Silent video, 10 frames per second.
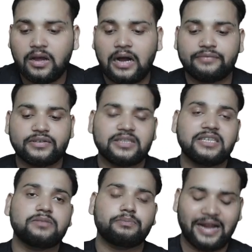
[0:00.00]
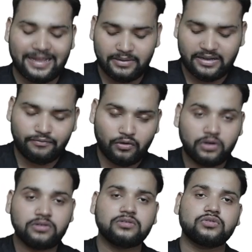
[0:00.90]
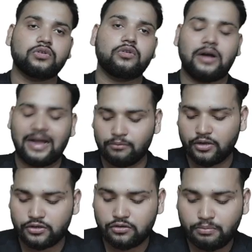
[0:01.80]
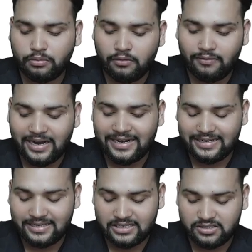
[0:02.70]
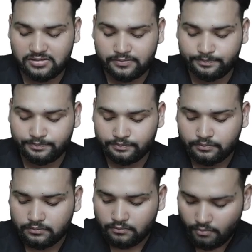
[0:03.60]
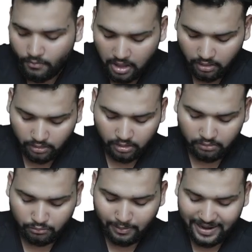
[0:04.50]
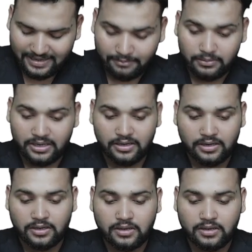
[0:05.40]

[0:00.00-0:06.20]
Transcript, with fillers: After this primary phone. So I am going to provide his uh, mobile number